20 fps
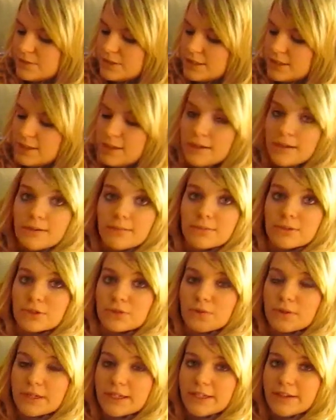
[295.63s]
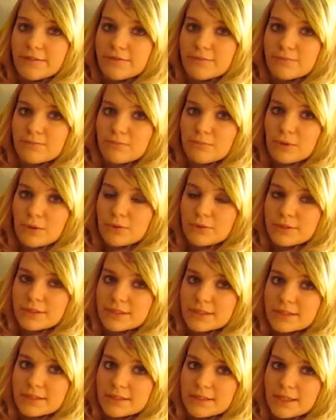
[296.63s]
the majority of
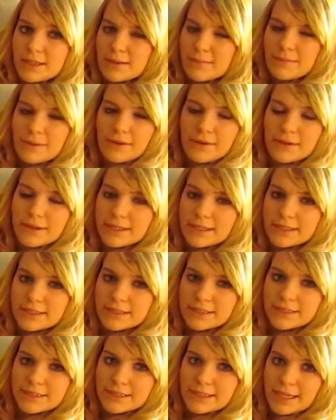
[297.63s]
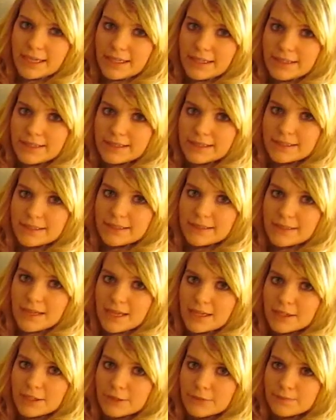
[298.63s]
most American states and
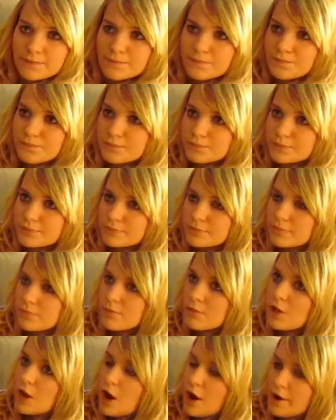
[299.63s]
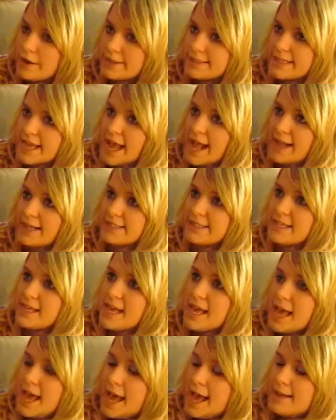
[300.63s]
such are intact.
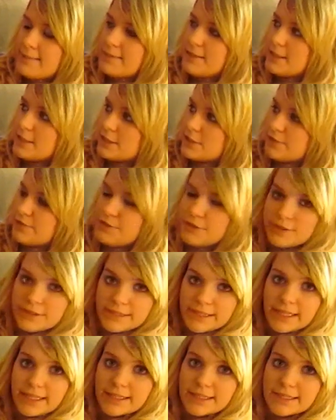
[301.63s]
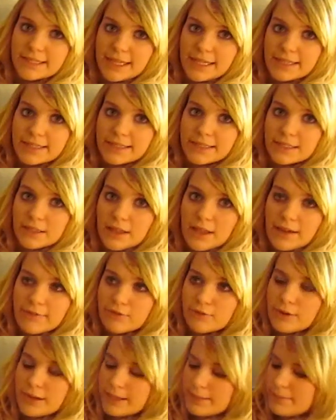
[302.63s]
I mean, there's a few states that still
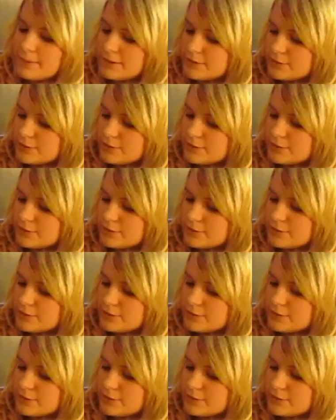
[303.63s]
have quite a bit of